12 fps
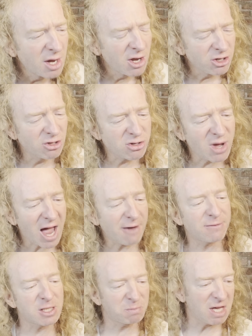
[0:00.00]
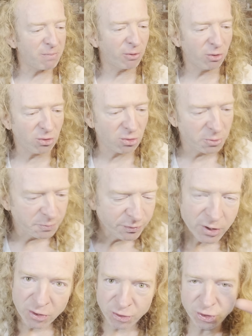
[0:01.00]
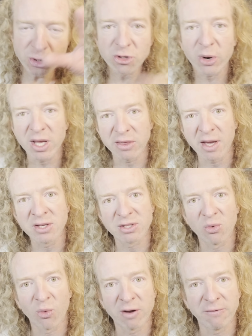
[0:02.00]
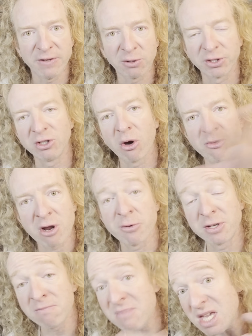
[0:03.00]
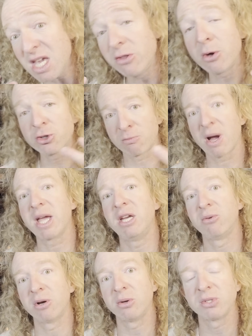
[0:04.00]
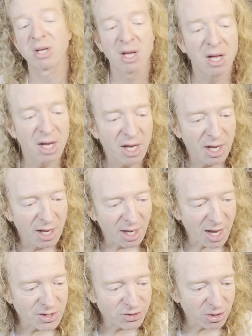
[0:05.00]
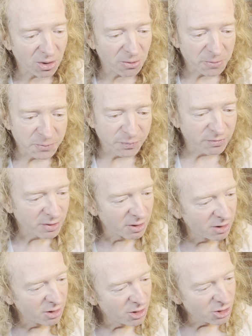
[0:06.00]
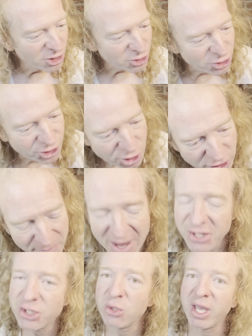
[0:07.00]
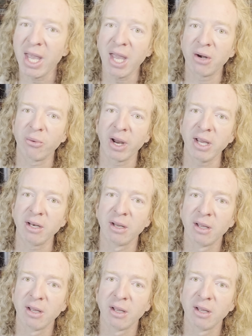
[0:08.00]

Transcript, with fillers: you know, you have these people who do great things in one field and go to another. To me, those are my heroes. And so, do the best you can, right?